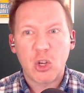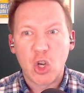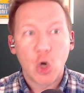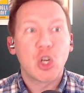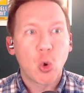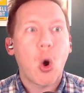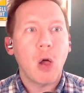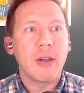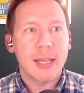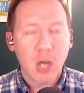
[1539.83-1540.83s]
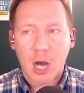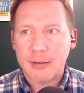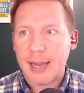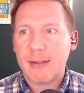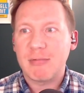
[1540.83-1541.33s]
good quality
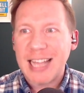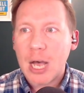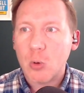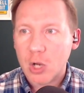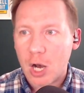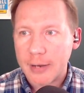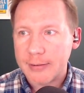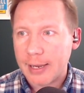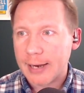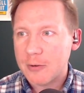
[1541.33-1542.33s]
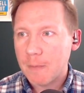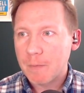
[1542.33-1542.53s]
contact, loud contact.